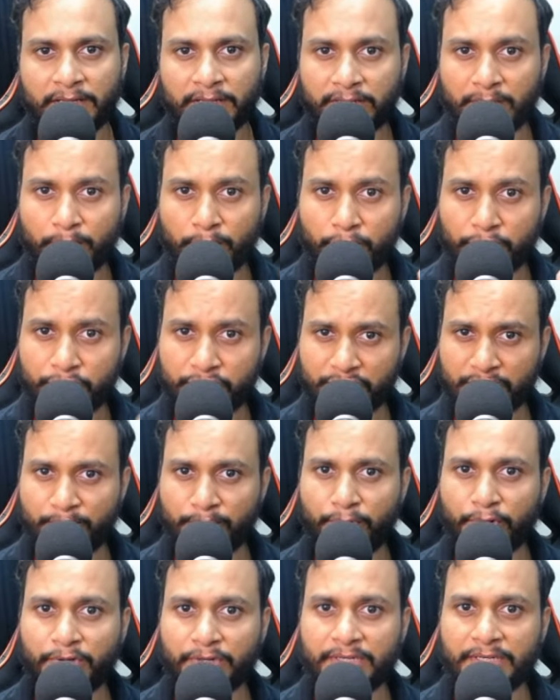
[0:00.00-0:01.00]
The most
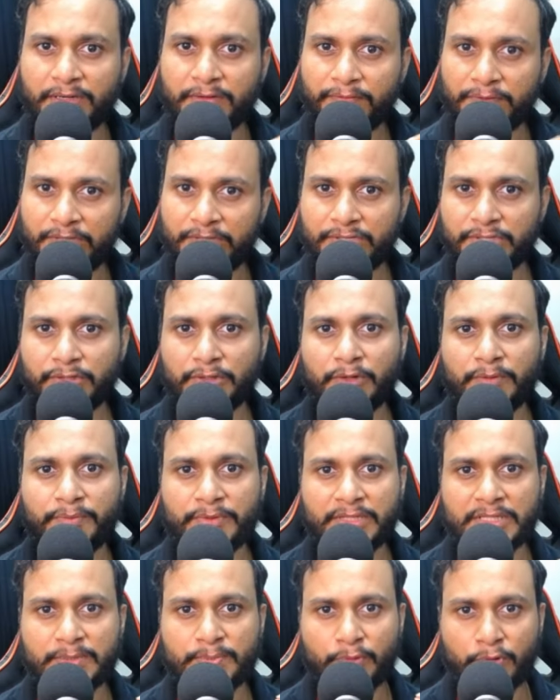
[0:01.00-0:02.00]
important feature
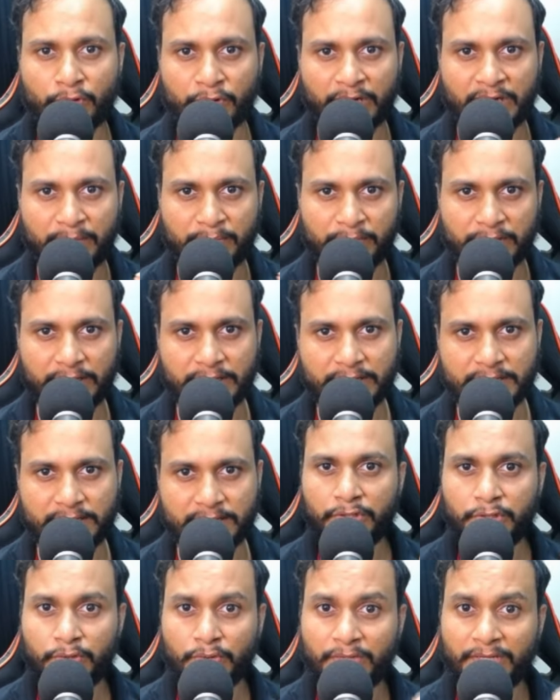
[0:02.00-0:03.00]
of this program
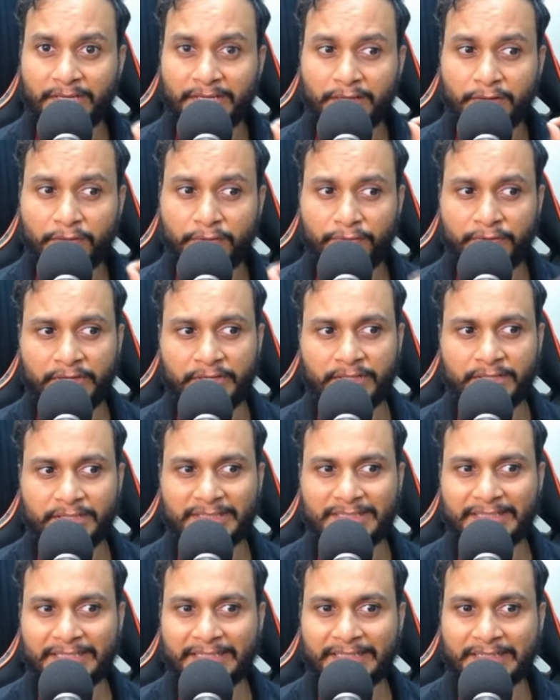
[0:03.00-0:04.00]
is you get a
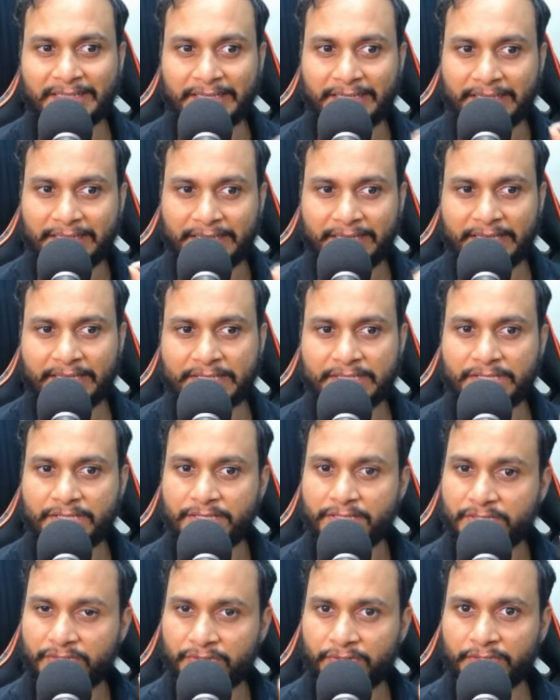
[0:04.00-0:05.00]
filtered and
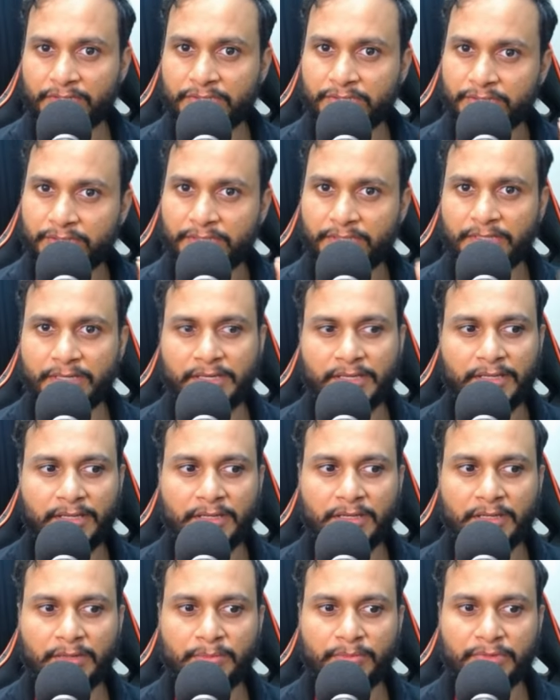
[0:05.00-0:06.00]
condensed structured
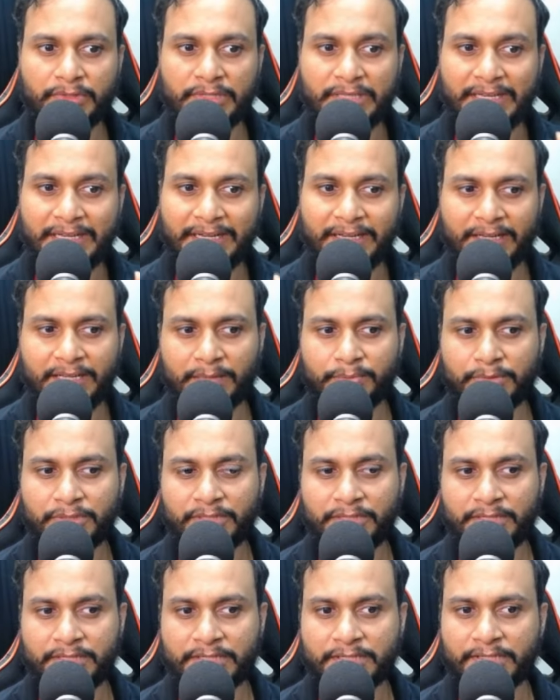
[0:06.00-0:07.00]
curriculum,
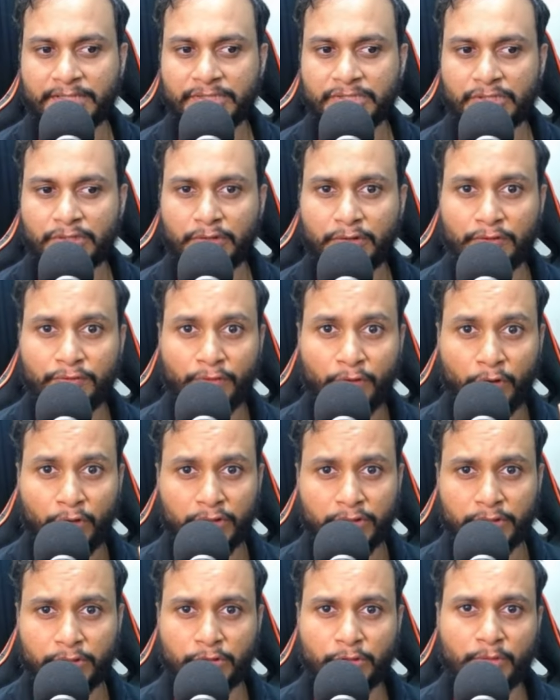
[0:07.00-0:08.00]
in-depth discussion of
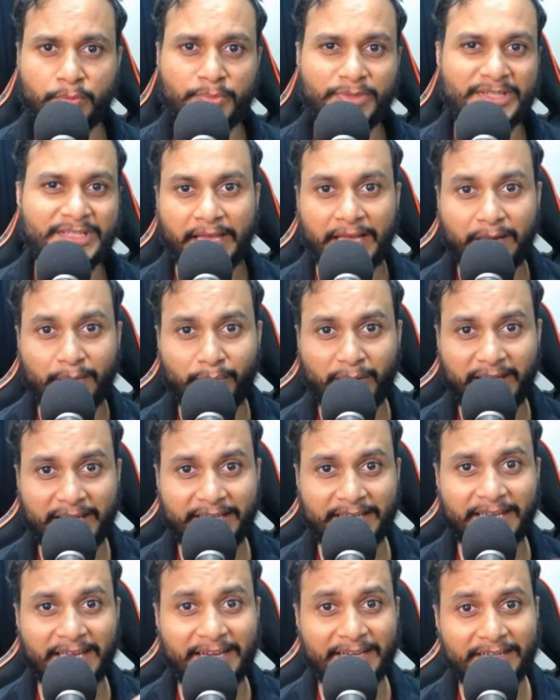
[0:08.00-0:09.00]
all the topics, and my
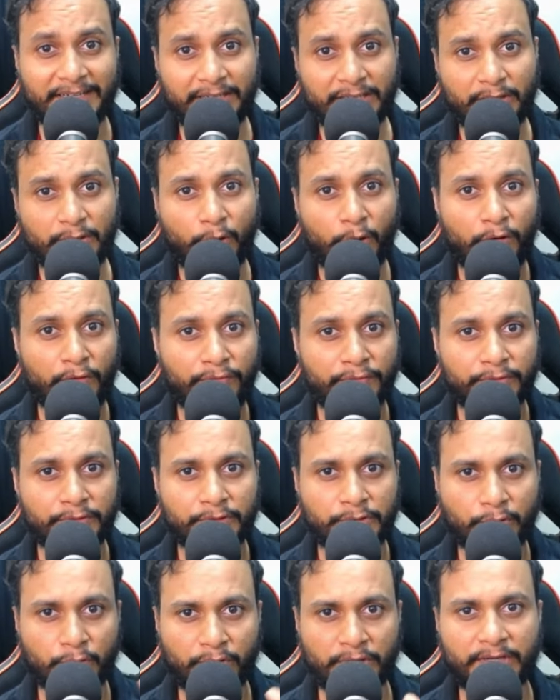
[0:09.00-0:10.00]
guarantee of
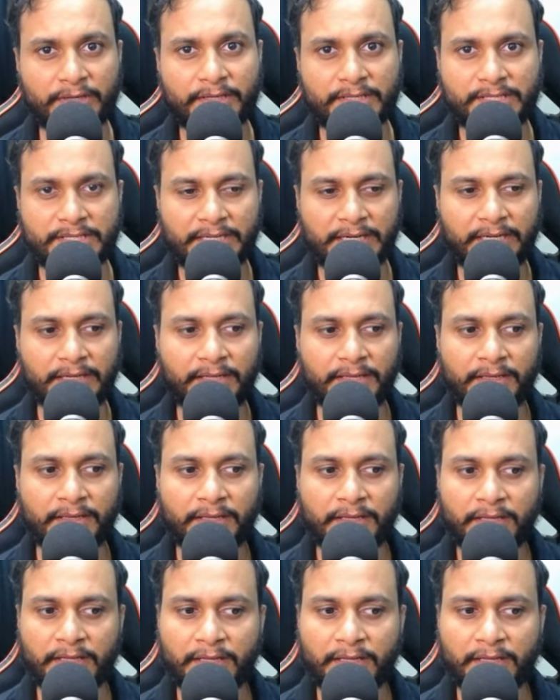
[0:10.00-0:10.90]
your understanding,